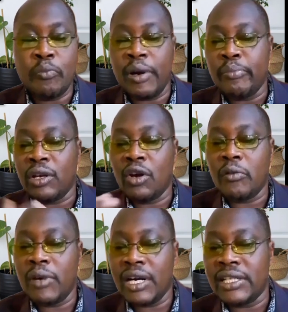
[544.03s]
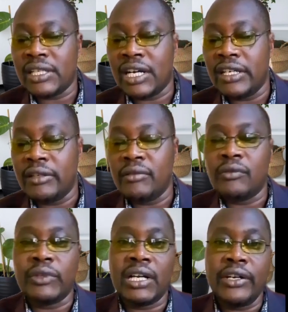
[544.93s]
to papilloma,
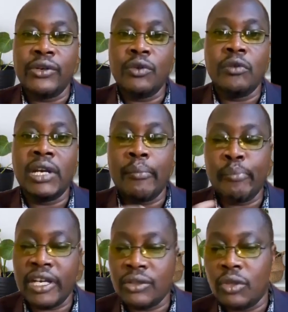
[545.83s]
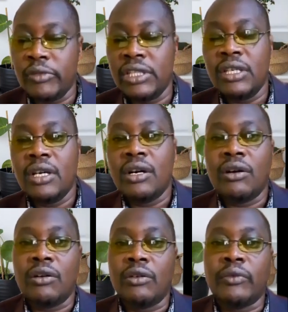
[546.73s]
we can do lumpectomy,
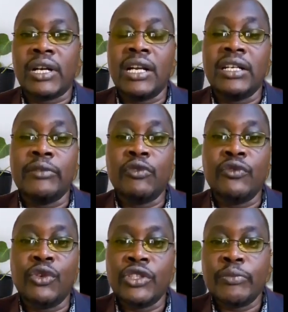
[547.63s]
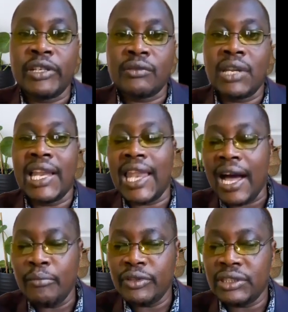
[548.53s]
or we can remove those particular
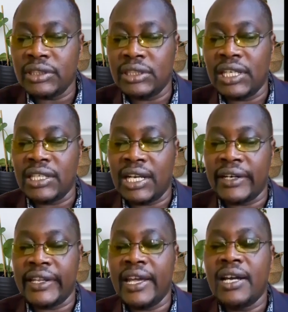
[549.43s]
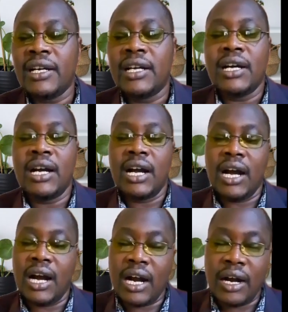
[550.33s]
lumps that are there.
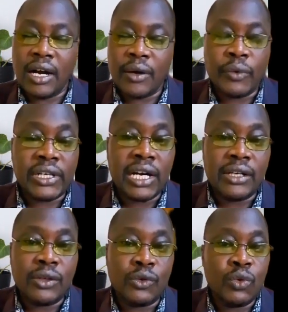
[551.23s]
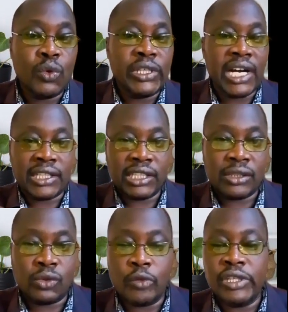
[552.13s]
We can do
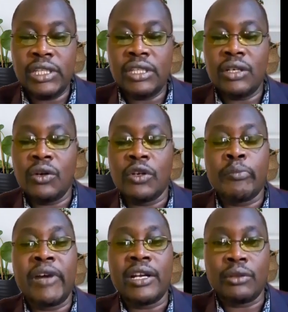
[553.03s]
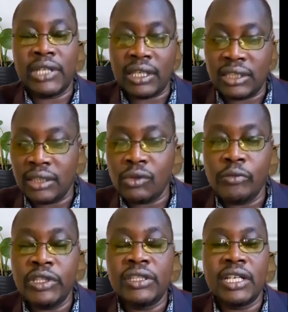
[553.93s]
ductectomy or
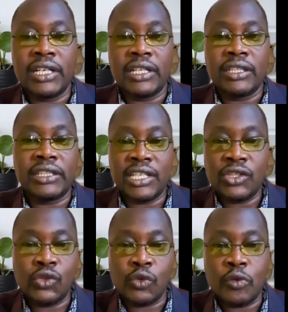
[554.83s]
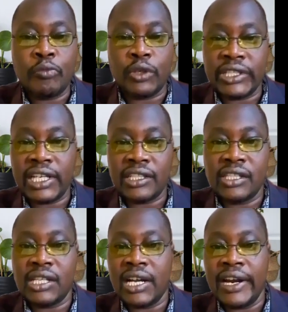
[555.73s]
microductectomy, just to
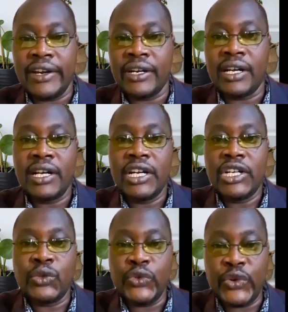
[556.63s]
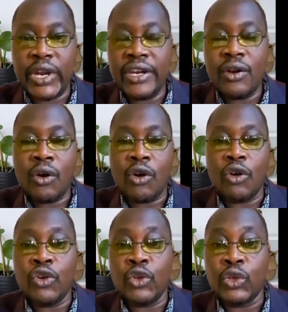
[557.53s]
protect and to drain
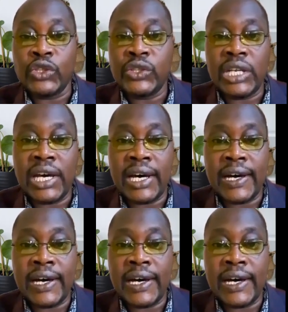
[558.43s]
all those